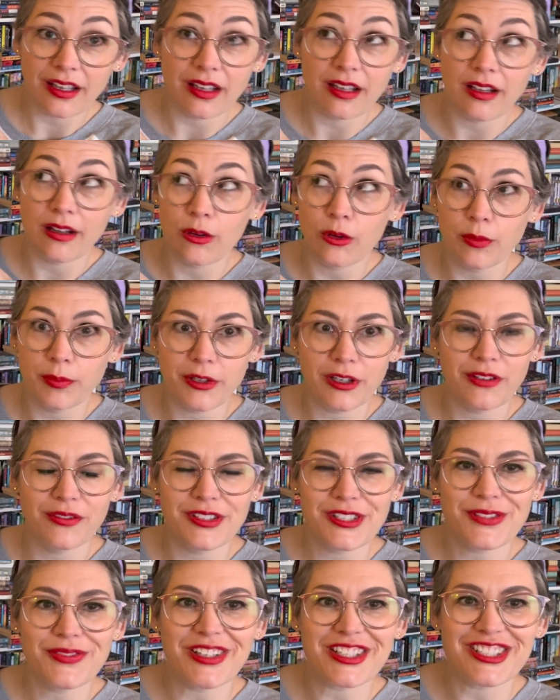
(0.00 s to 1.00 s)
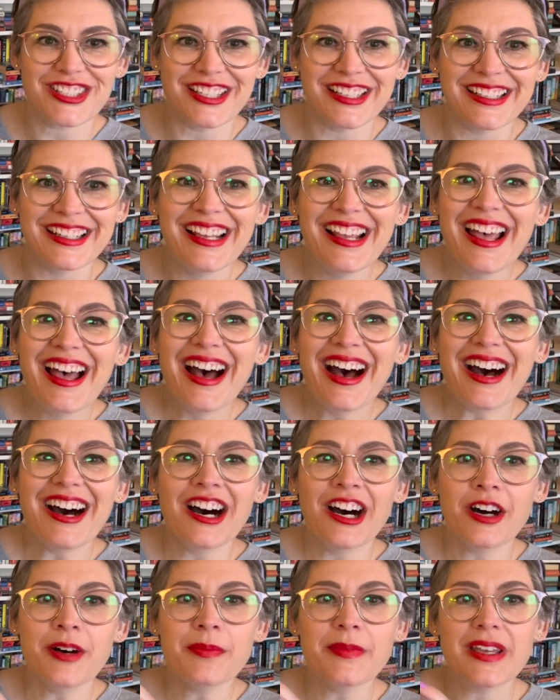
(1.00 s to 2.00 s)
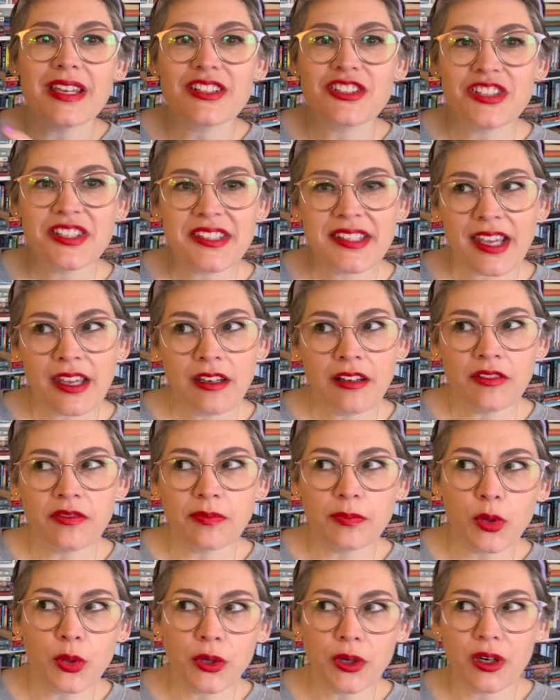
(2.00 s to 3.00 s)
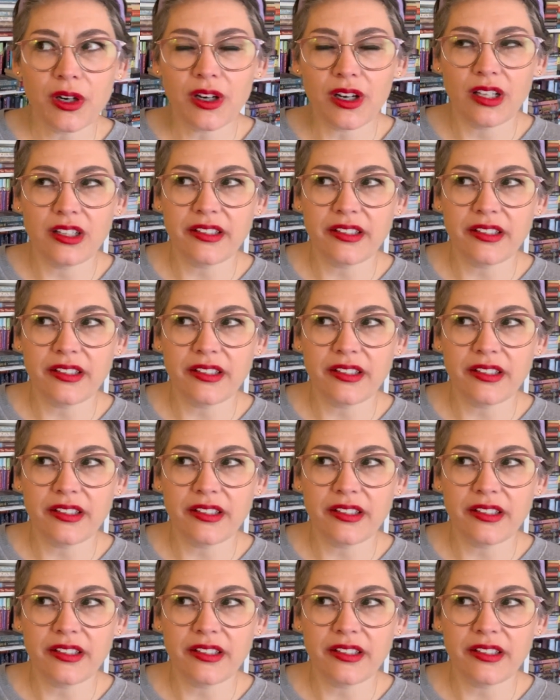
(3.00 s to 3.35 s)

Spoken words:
a whole book of his fiction. It's just kind of more